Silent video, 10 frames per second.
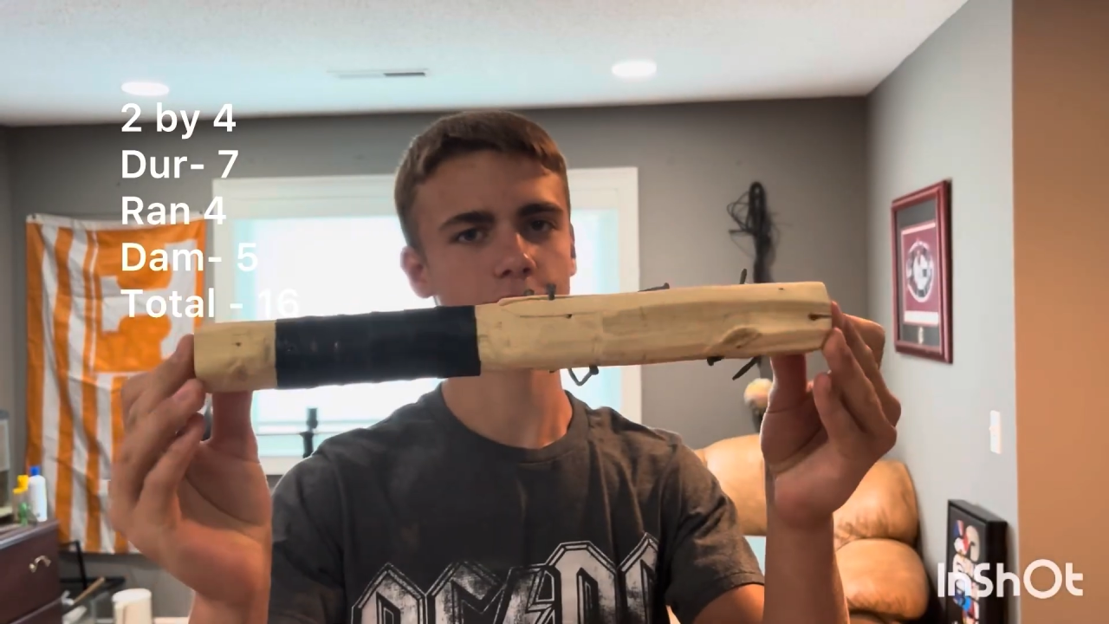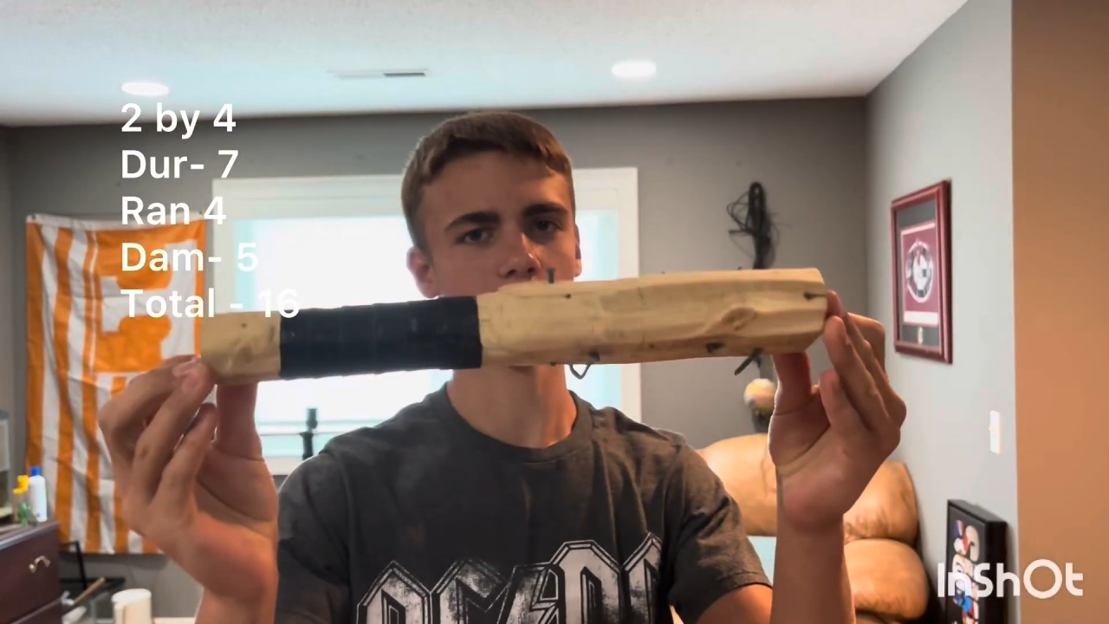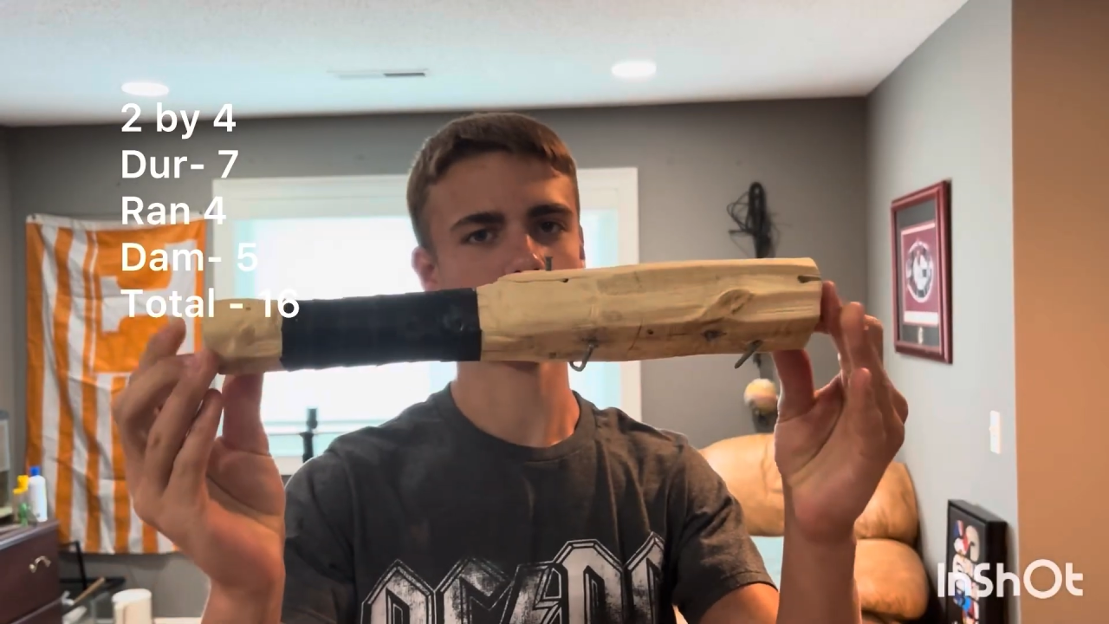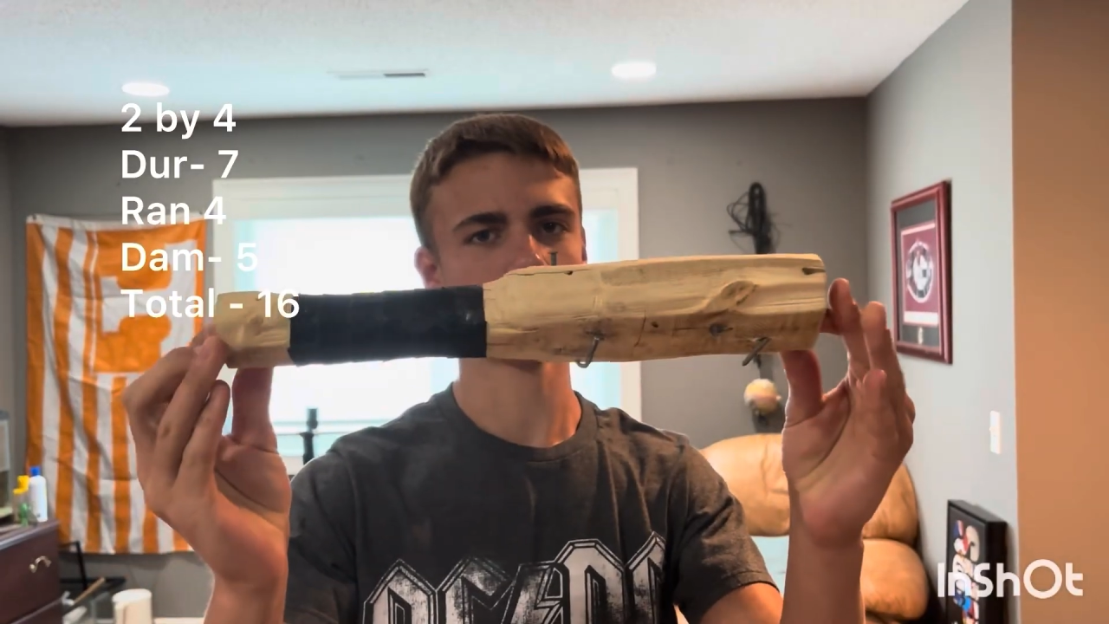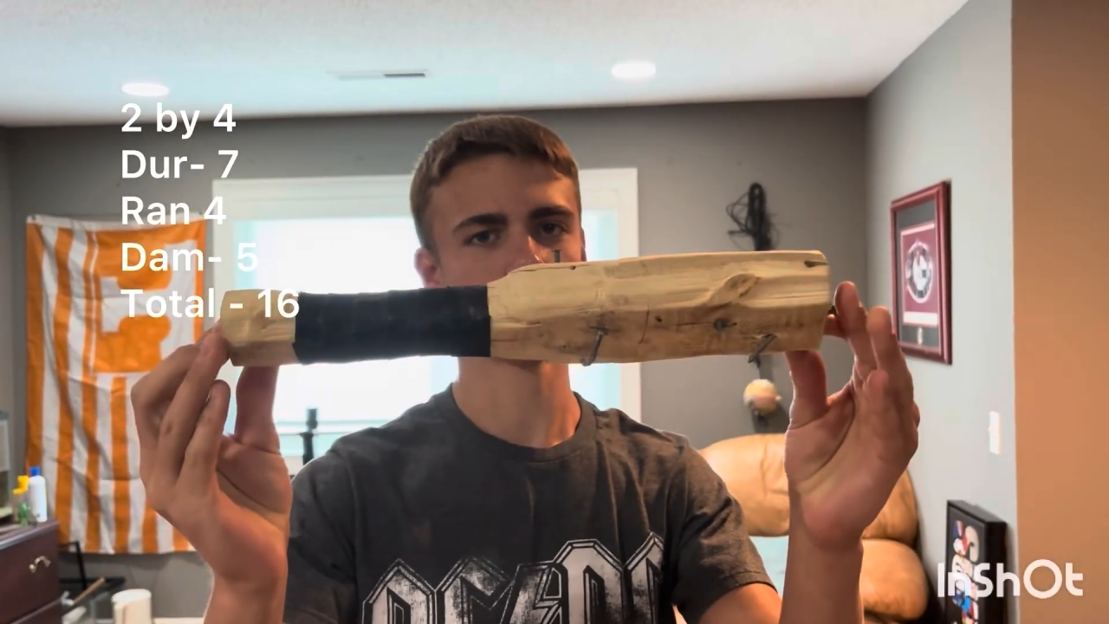that
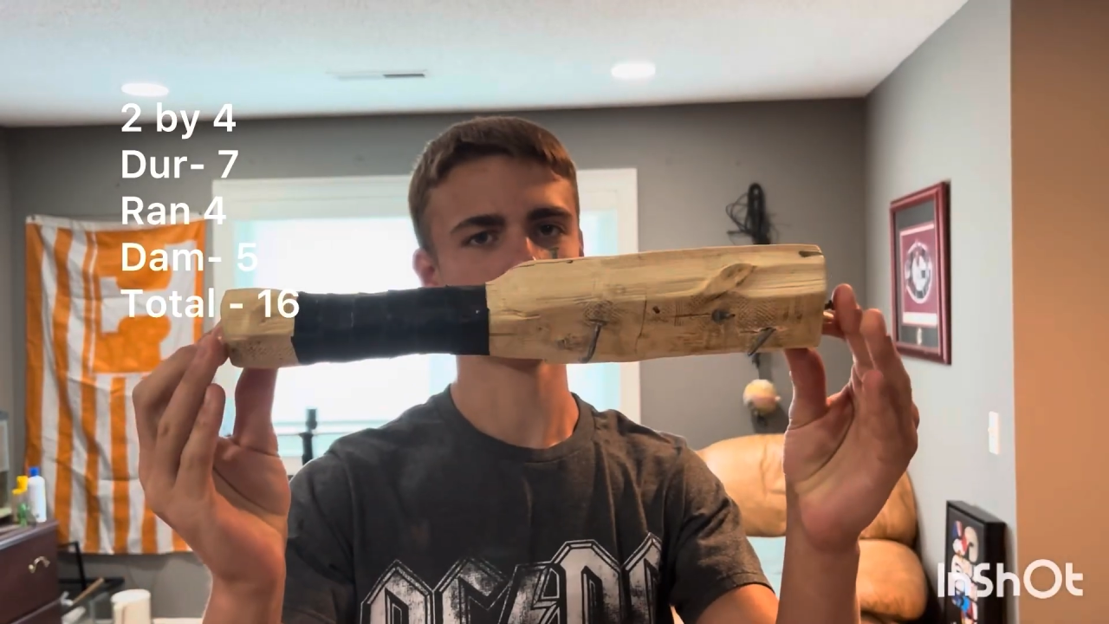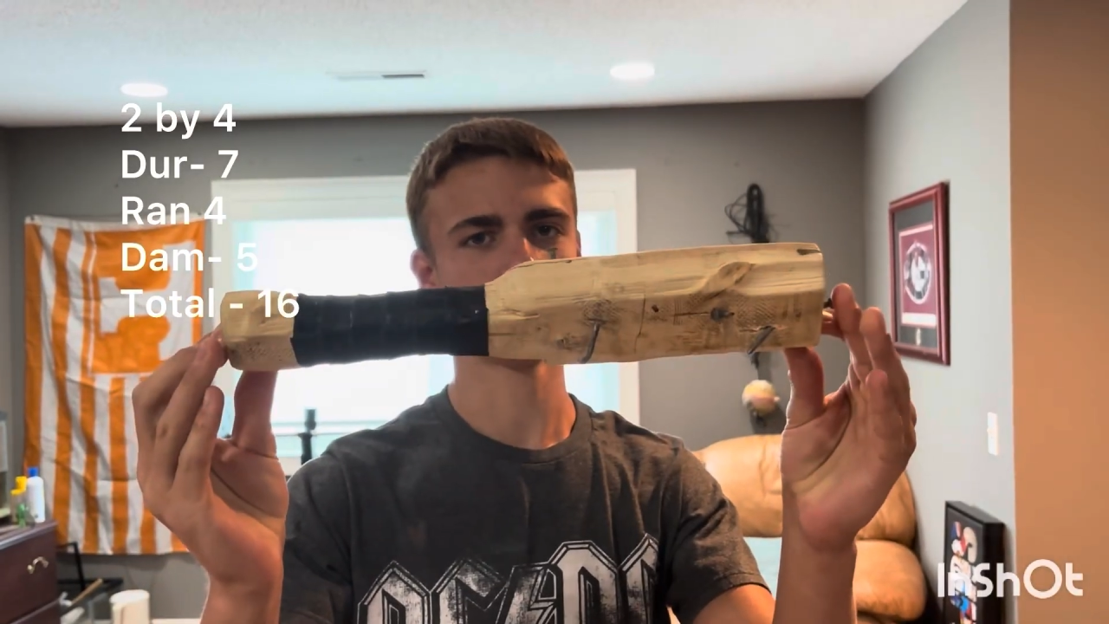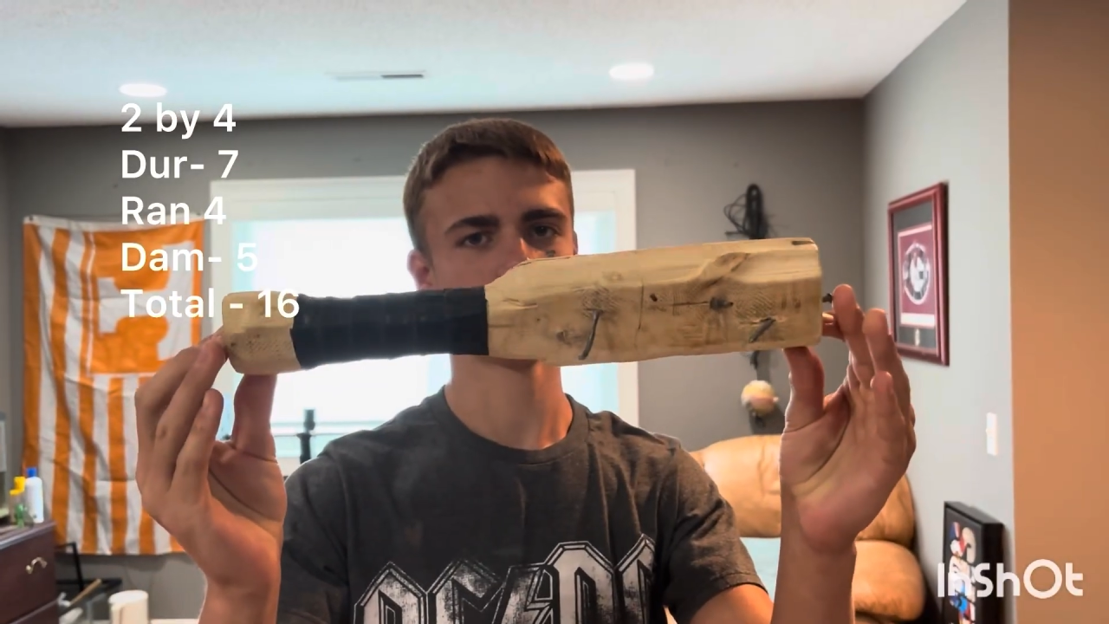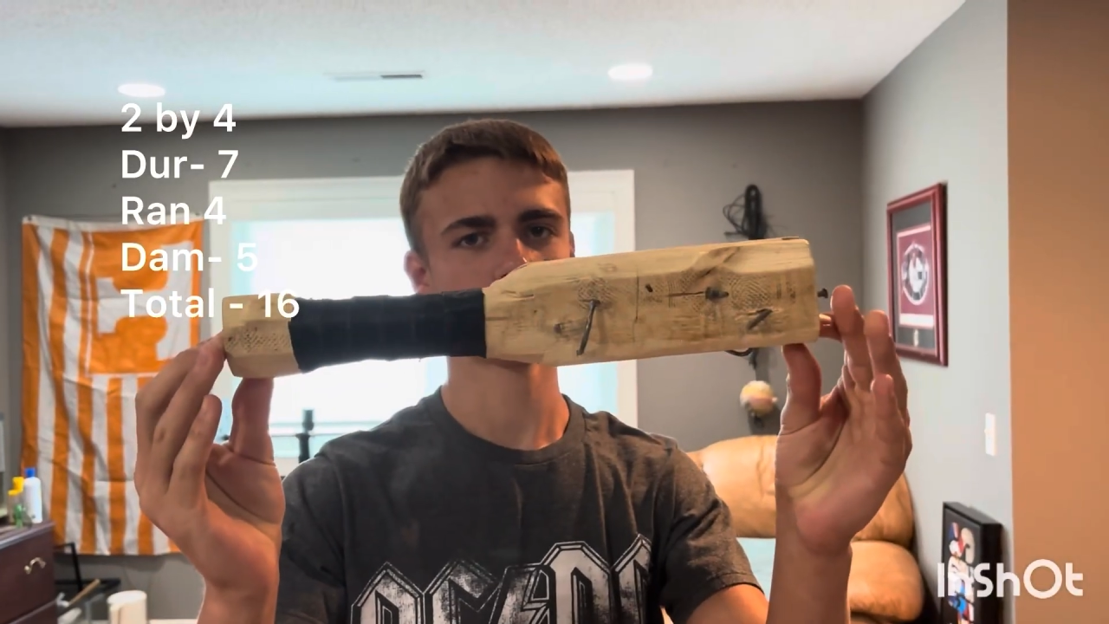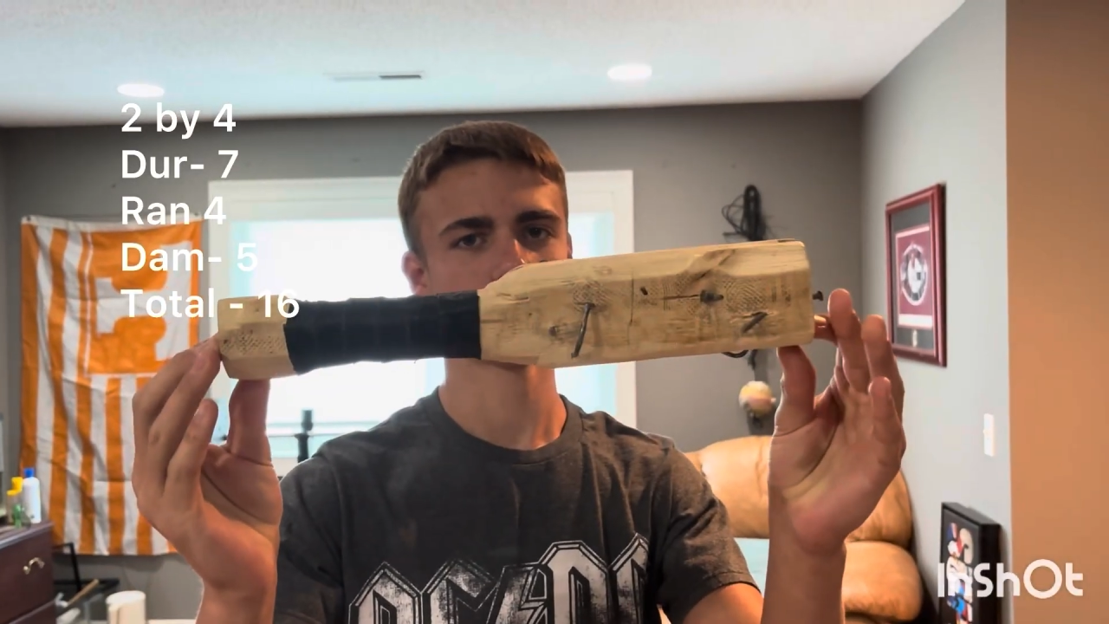I have made.